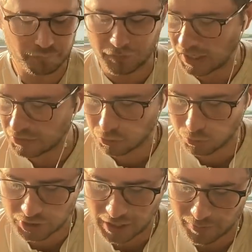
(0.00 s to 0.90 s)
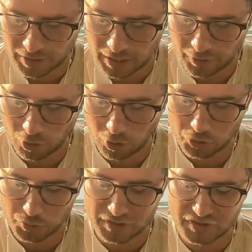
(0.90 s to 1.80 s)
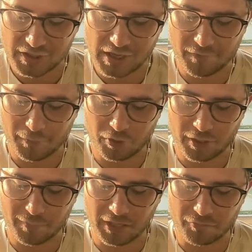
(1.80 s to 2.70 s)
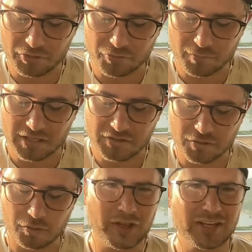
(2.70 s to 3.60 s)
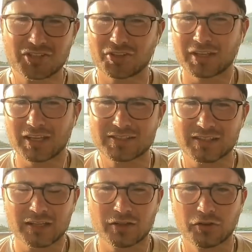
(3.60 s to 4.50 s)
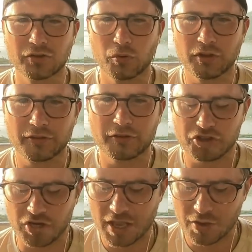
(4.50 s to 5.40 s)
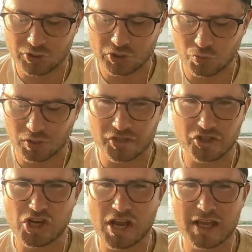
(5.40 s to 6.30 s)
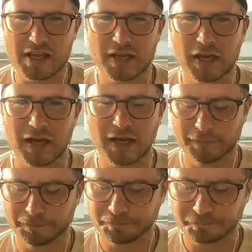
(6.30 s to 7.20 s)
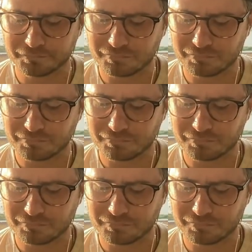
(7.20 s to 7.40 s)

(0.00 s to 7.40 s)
Not too shabby at all. You can see I've upgraded my Crystal Mancer. We actually insta-killed it with J, which is one of the J um,